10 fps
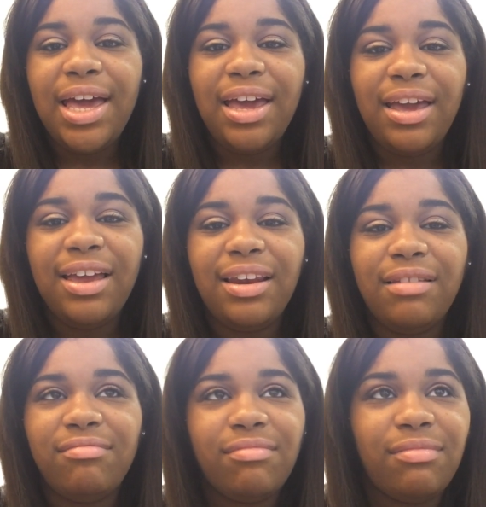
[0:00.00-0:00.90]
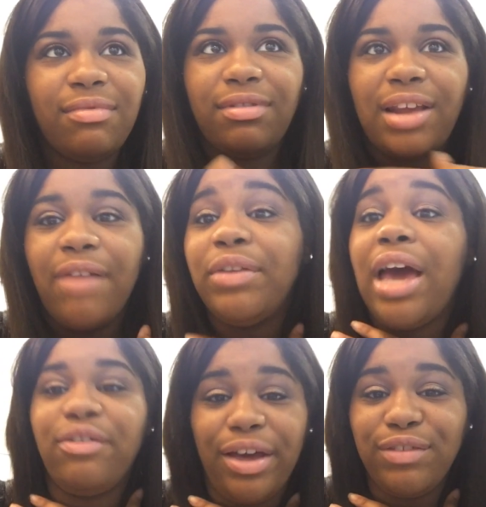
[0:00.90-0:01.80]
and I
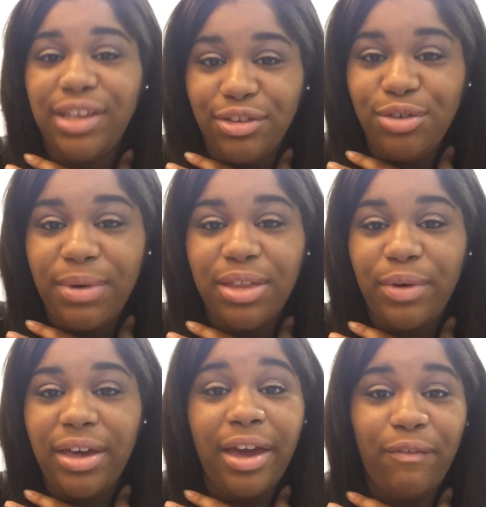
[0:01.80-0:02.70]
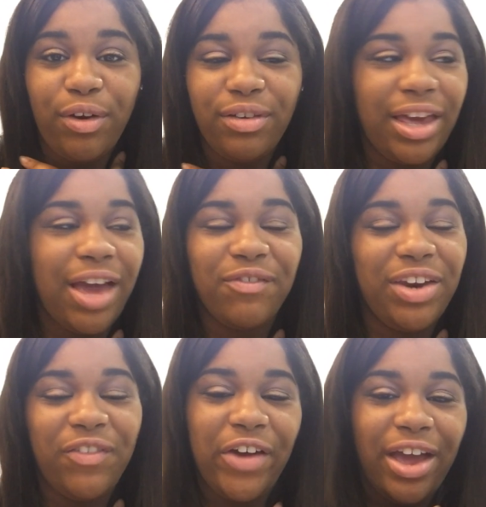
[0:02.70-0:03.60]
don't have a tattoo, by the way, ever. Like, I've
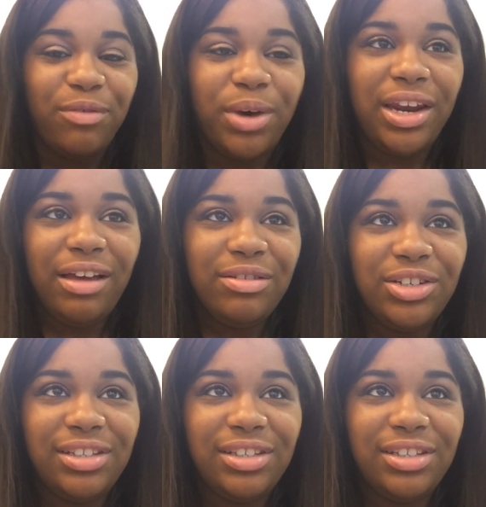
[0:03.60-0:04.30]
never got one. I was